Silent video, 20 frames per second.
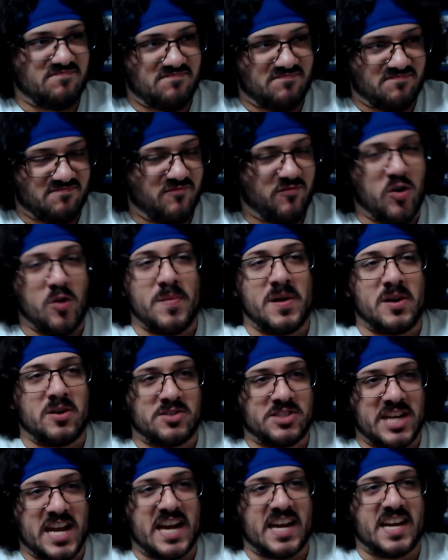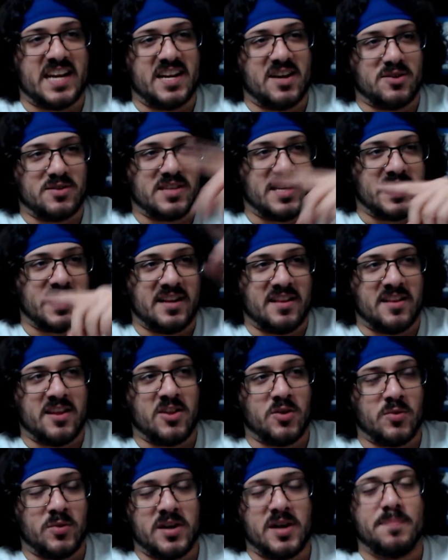Full Metal Jacket. I was thinking of the other
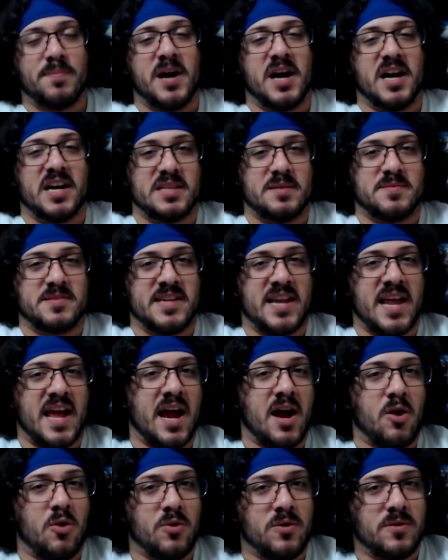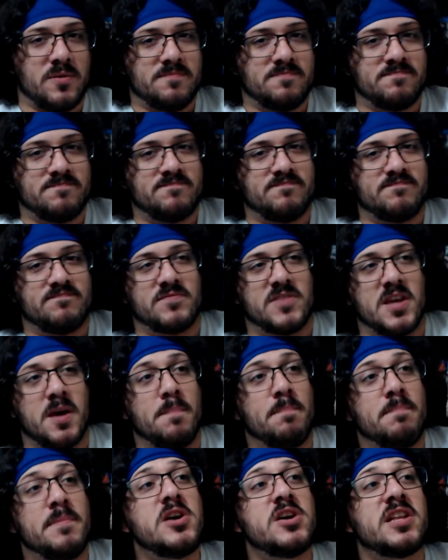one, Apocalypse Now.
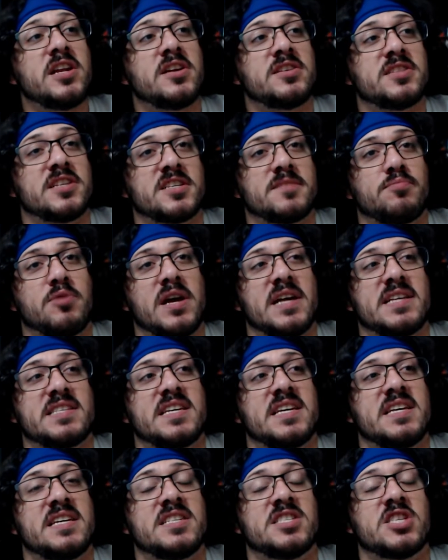Millionaire's Express is